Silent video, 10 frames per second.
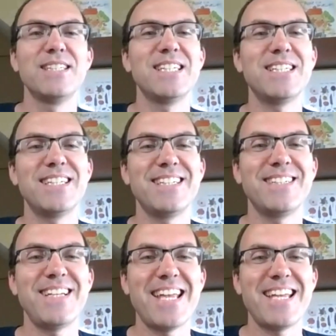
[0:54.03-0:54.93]

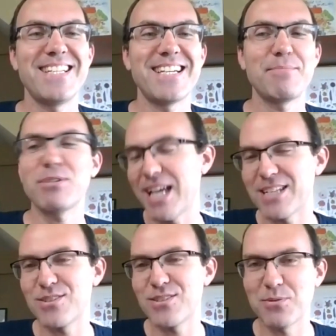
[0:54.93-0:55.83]
And I'm going to
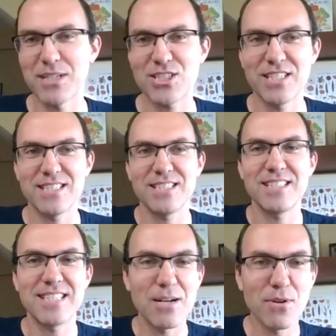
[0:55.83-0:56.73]
answer the questions. Does
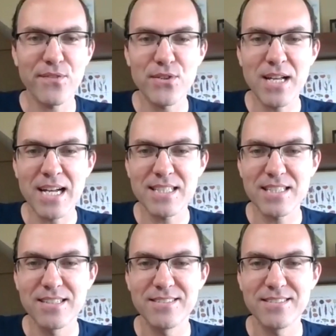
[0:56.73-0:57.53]
that work for you guys?